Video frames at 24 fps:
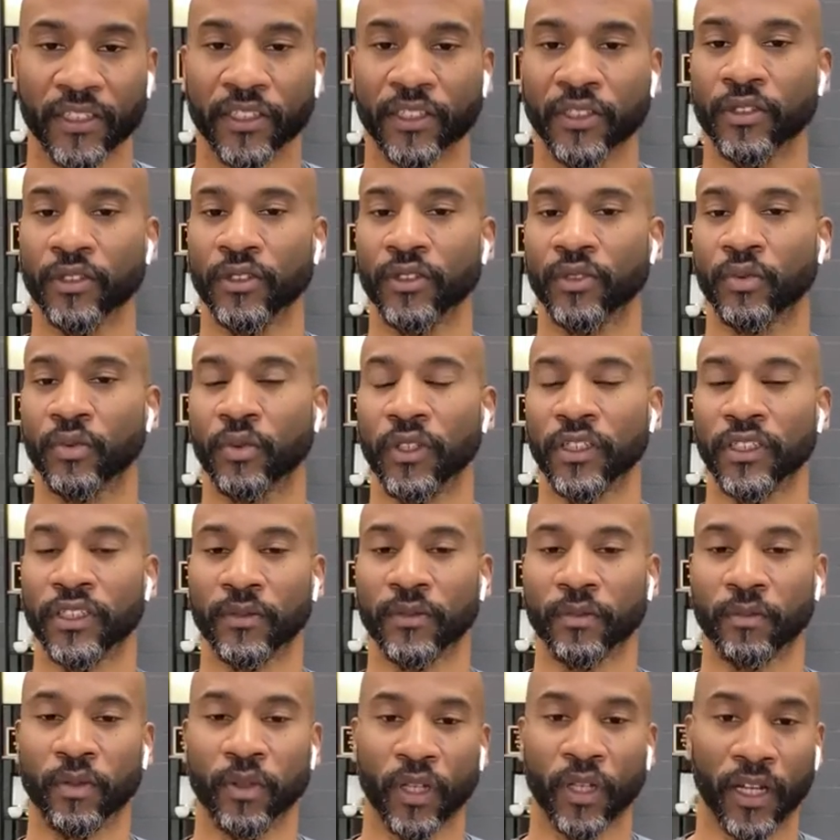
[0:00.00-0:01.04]
used was
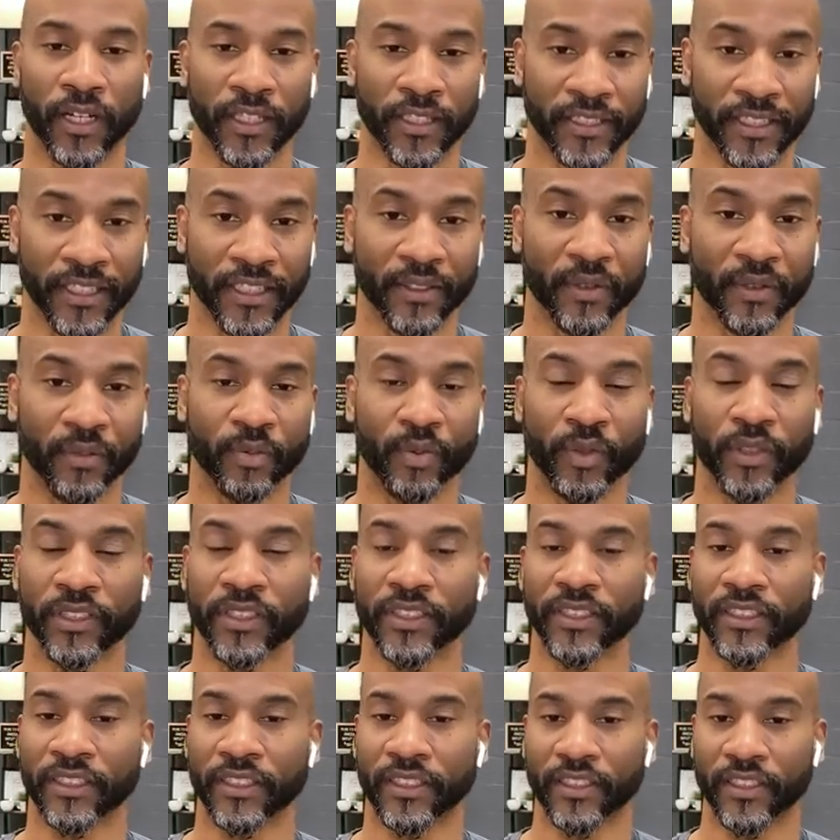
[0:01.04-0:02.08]
Pilates in the prison
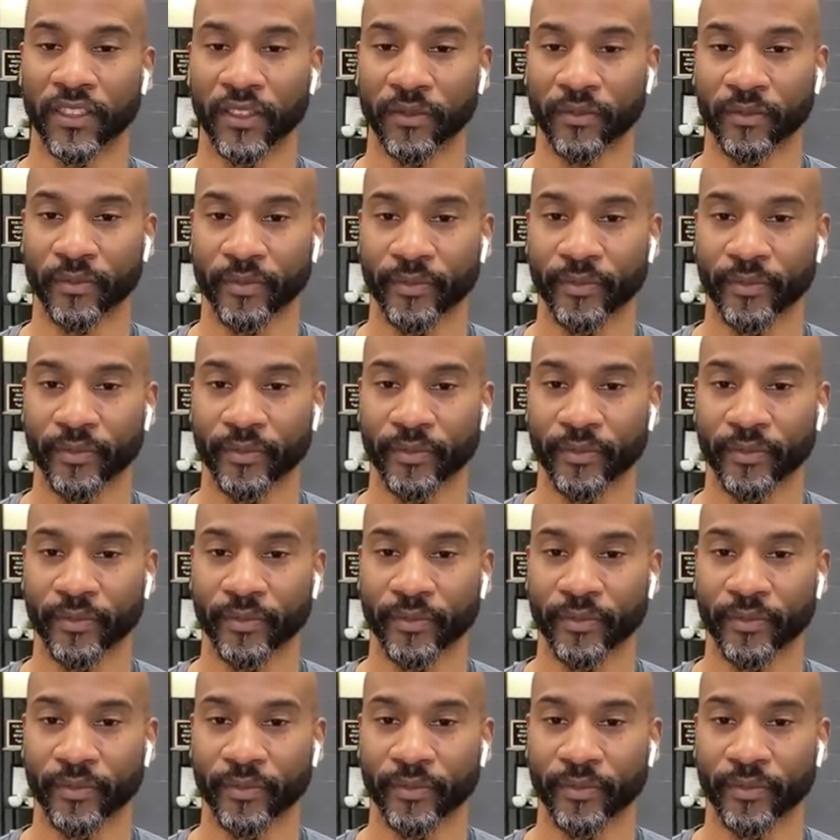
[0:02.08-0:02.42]
system.